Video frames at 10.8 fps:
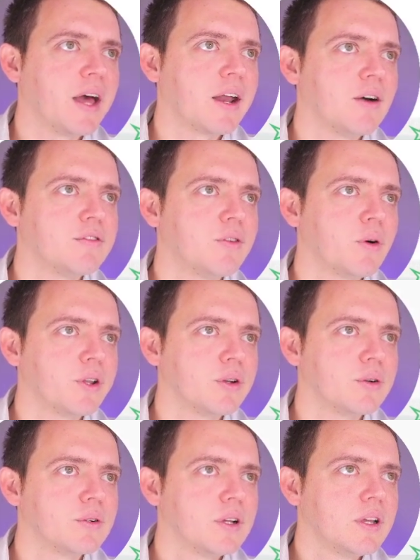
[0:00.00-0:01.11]
that out for
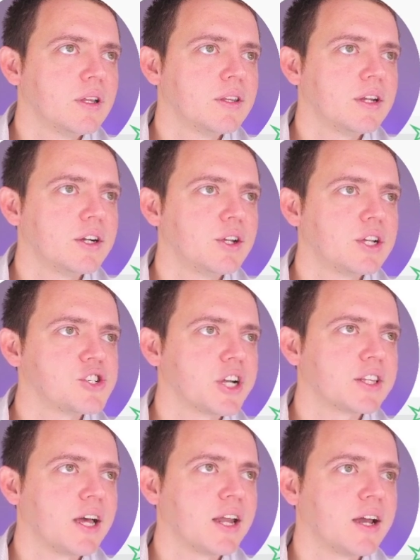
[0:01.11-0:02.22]
you. There, you could
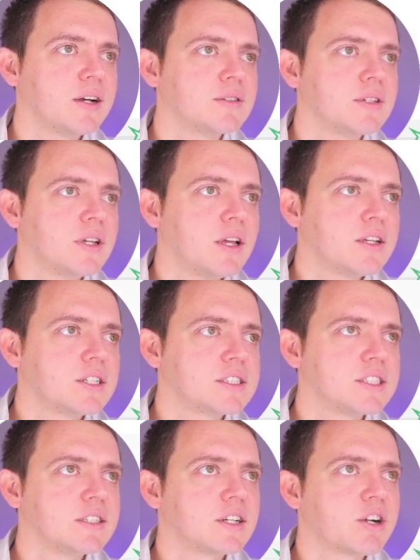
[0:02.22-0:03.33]
check that out. You can see